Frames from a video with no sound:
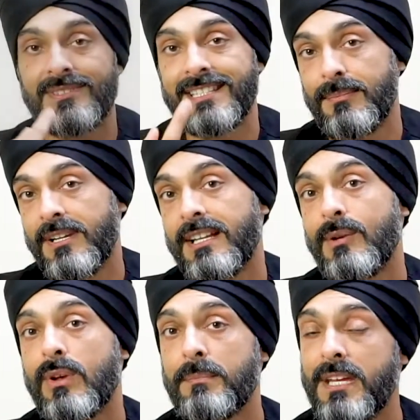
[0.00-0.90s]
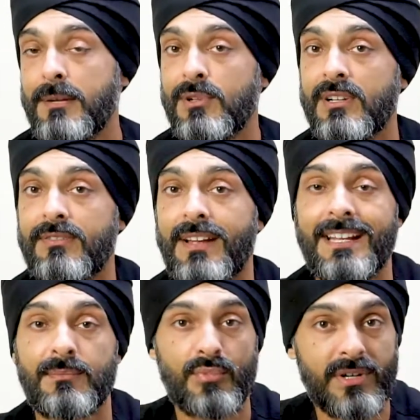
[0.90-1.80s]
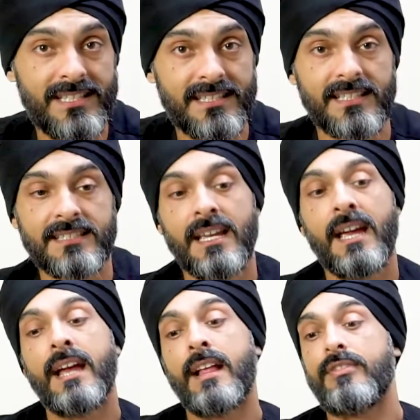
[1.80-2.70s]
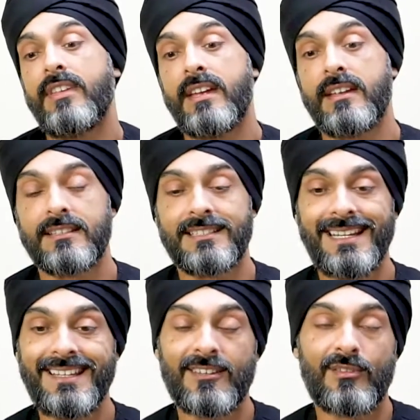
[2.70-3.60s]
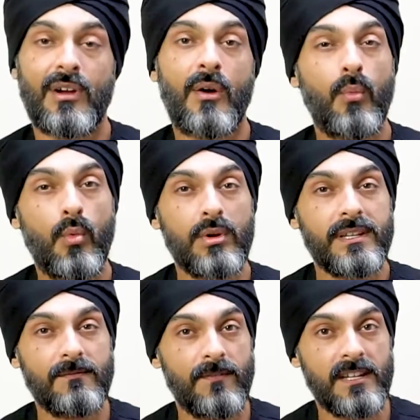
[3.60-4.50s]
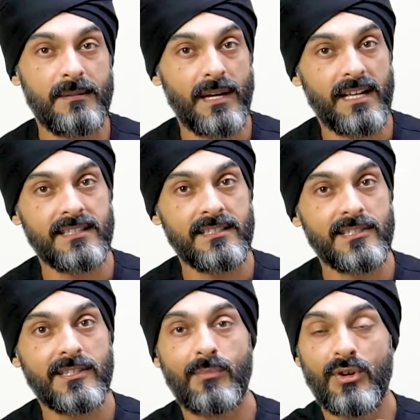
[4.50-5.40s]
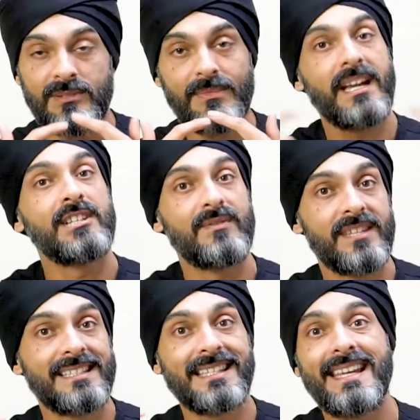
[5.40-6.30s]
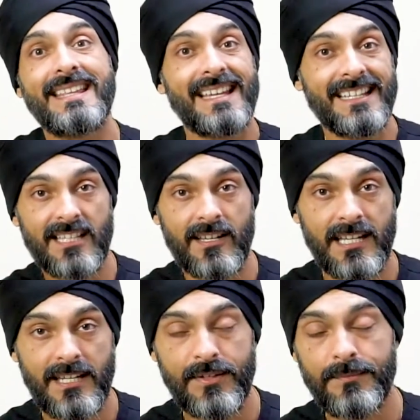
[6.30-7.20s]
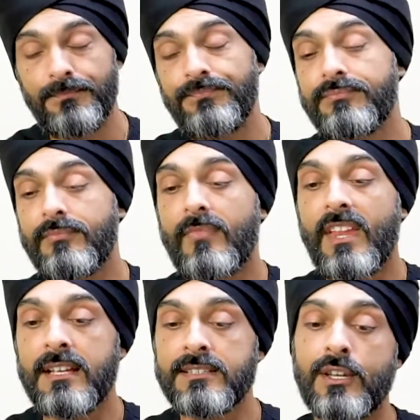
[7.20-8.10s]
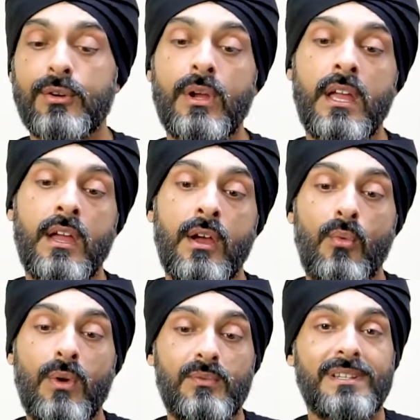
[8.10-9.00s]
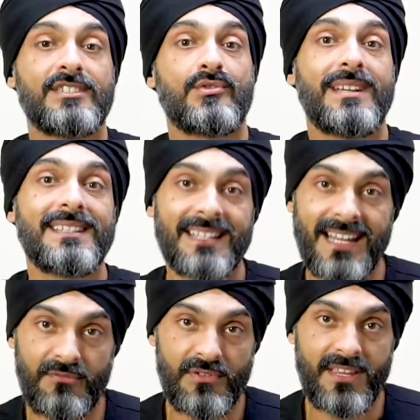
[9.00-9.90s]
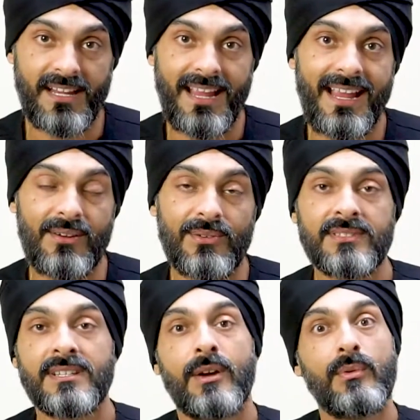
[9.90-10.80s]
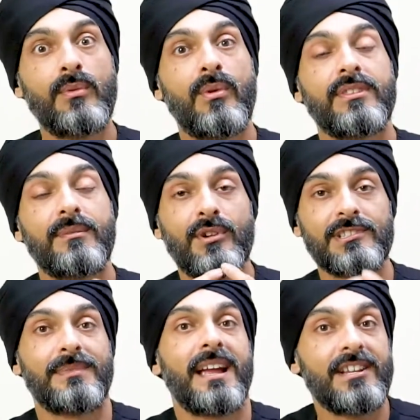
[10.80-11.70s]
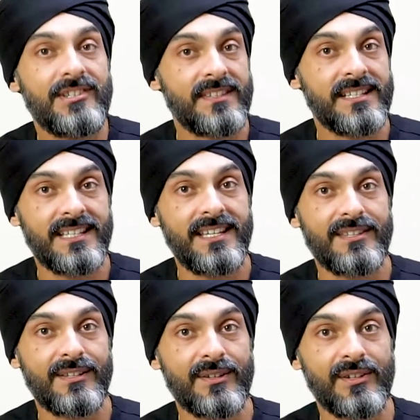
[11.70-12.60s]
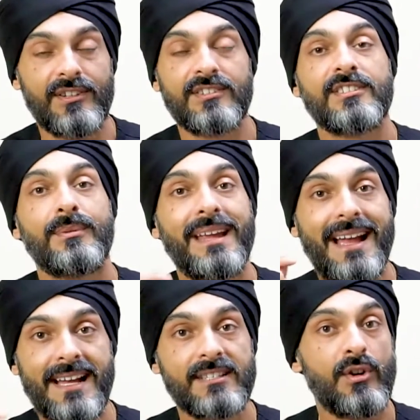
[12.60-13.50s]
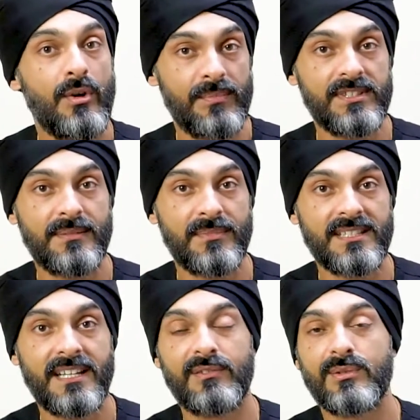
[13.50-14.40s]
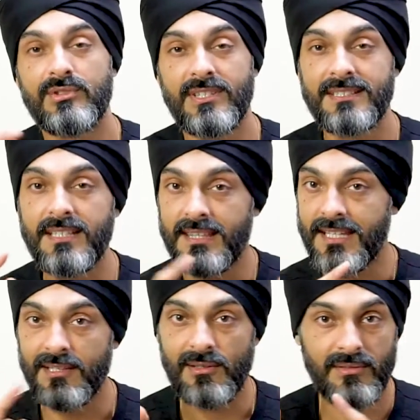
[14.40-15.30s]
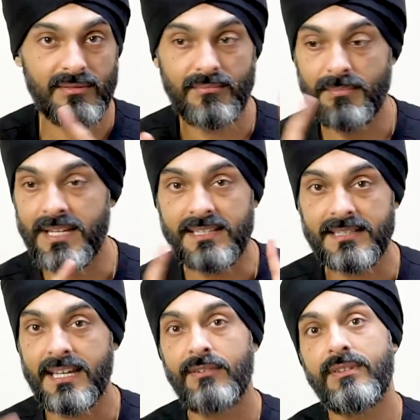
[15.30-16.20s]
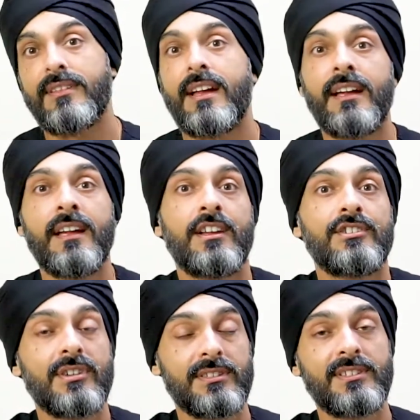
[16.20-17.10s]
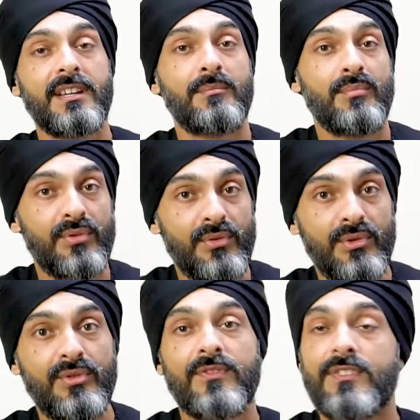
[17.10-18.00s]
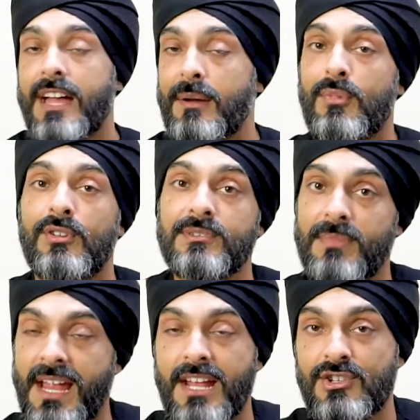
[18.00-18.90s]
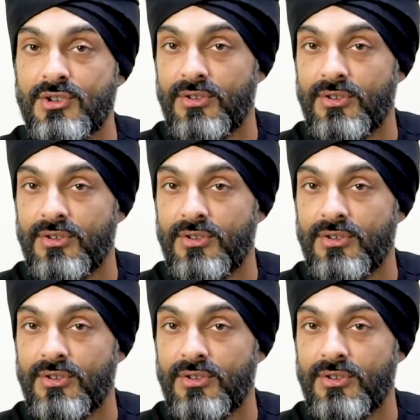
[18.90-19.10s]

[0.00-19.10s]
typically when people have had braces, their teeth are worn in funny patterns, so the bottom edge of their teeth is uneven. So when we straighten everything out, we want the bottom edge of their teeth to look good. So we add composite material just in little bits here and there, just to improve that bottom edge